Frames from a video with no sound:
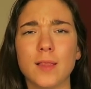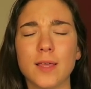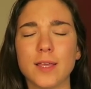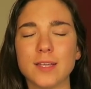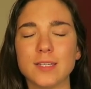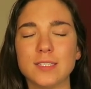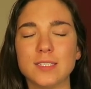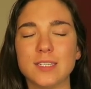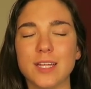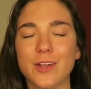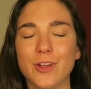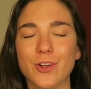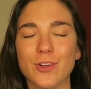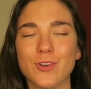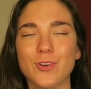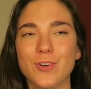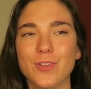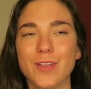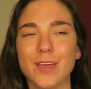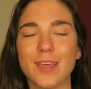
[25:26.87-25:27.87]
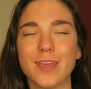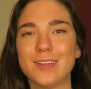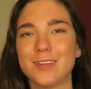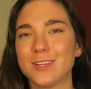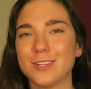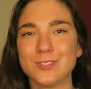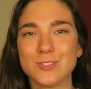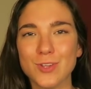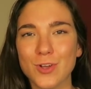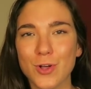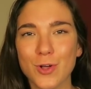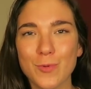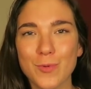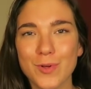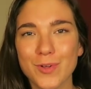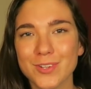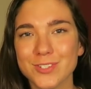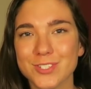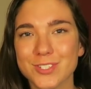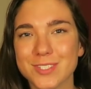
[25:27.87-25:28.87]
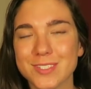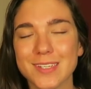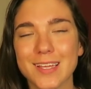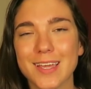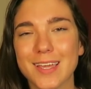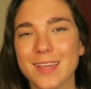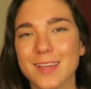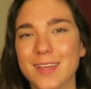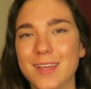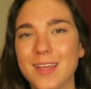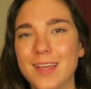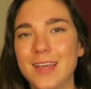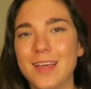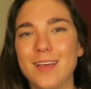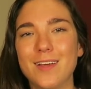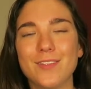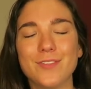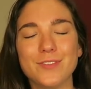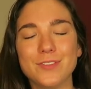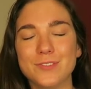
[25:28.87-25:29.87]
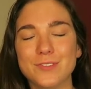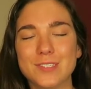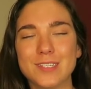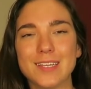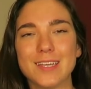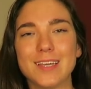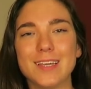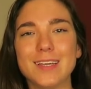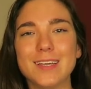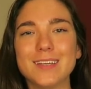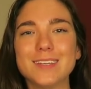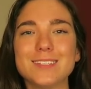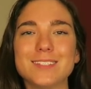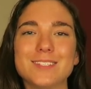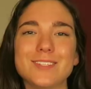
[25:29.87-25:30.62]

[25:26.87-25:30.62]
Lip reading: like hysterical, like inconsolable, just like losing it.